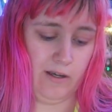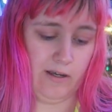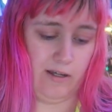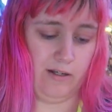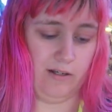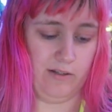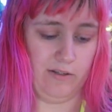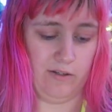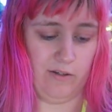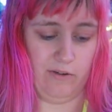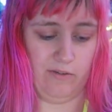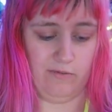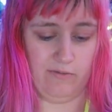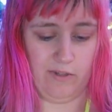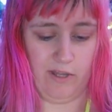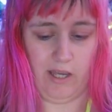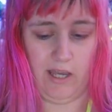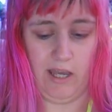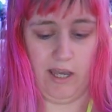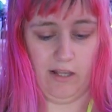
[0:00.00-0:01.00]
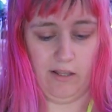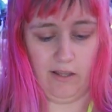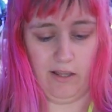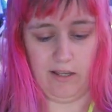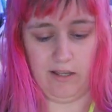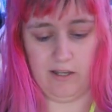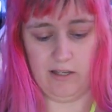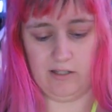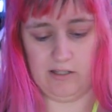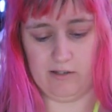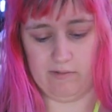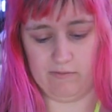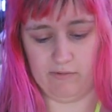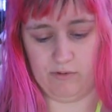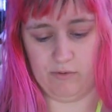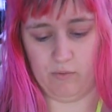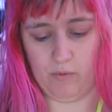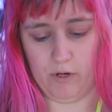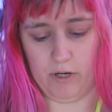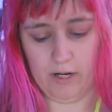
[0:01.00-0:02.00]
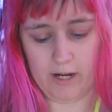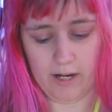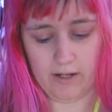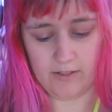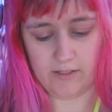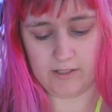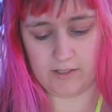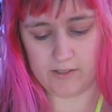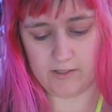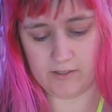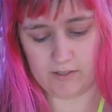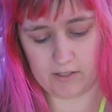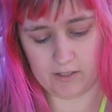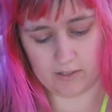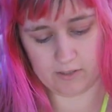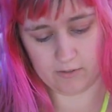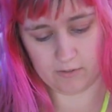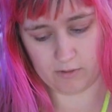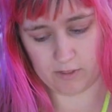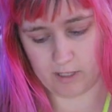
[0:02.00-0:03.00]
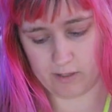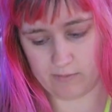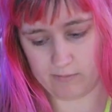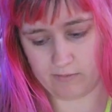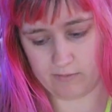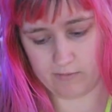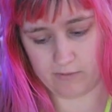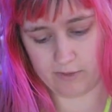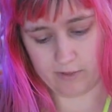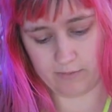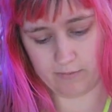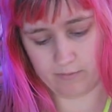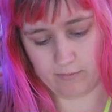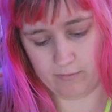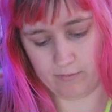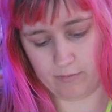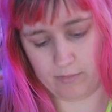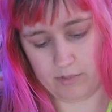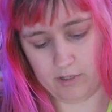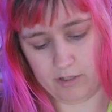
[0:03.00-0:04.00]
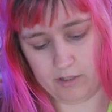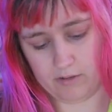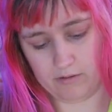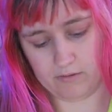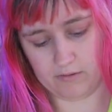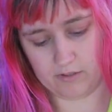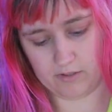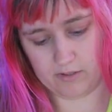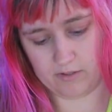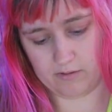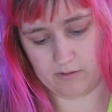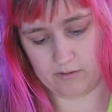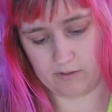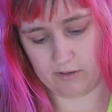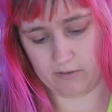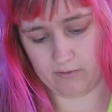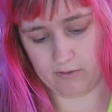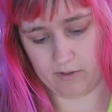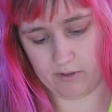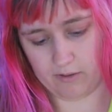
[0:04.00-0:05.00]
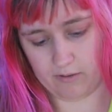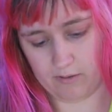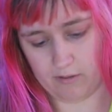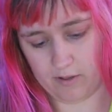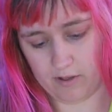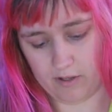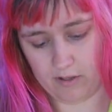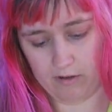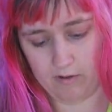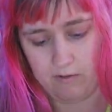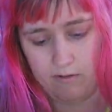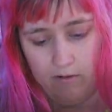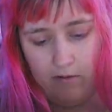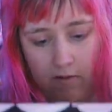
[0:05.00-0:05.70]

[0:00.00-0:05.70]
I don't know if they had like different warehouses things were coming from, but it was definitely a thing.